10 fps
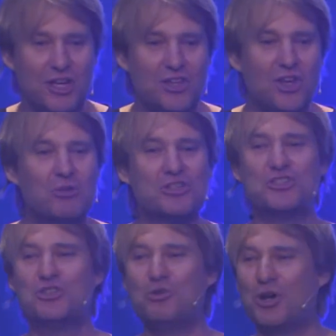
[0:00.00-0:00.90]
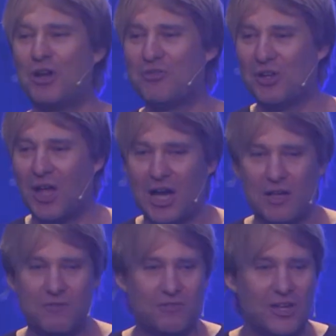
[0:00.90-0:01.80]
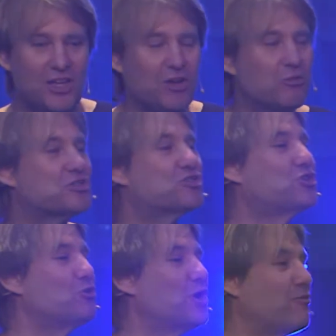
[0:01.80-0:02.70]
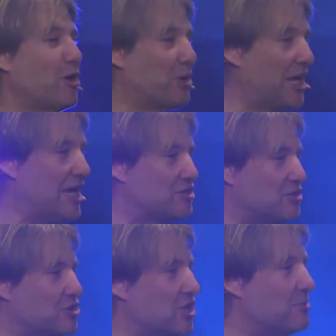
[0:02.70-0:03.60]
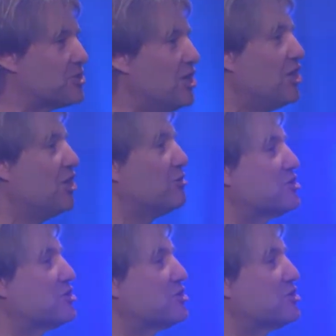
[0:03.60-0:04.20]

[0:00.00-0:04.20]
You're a steward of your life. You're a steward of your relationships. You're a